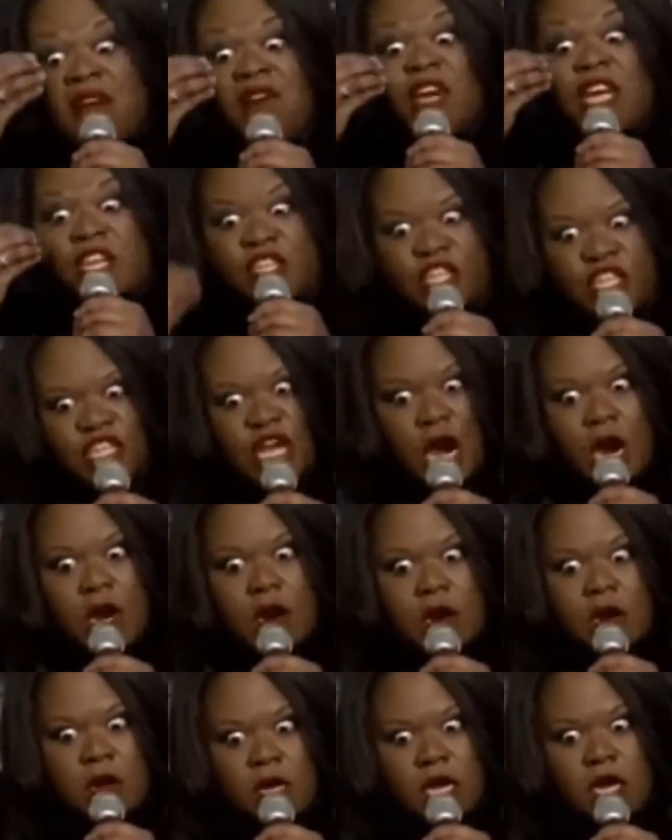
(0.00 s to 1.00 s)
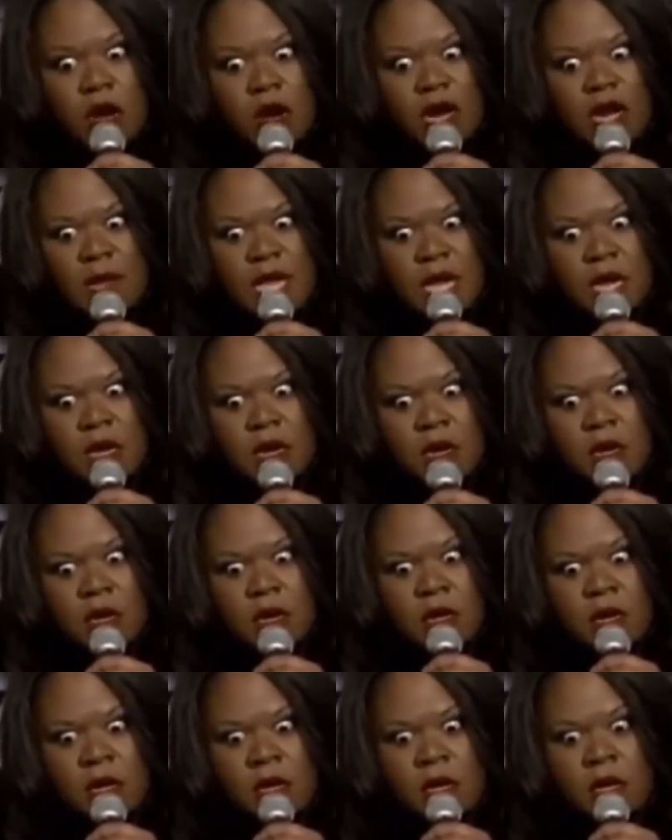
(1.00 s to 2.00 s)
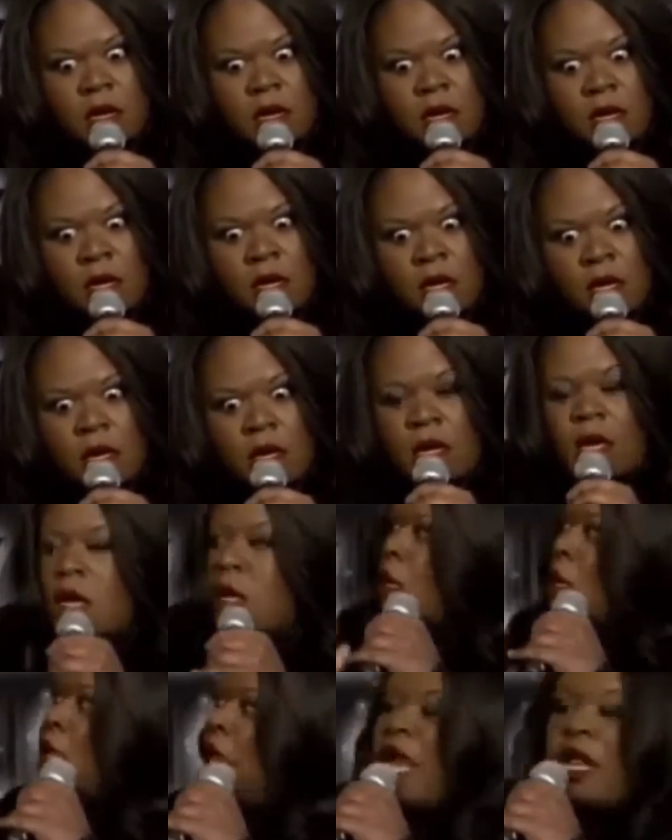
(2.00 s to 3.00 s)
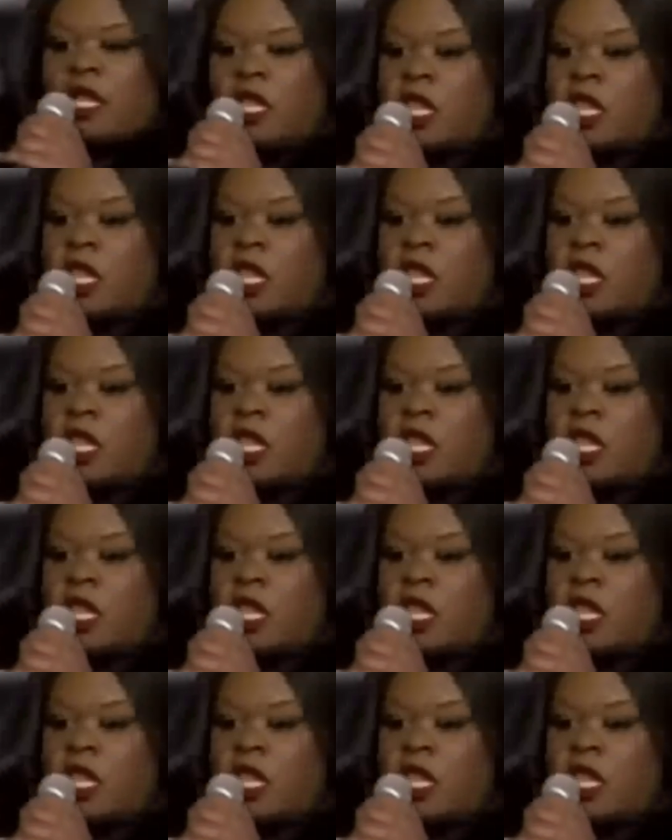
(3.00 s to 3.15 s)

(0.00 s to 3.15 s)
never concerned, you know what I mean? Like,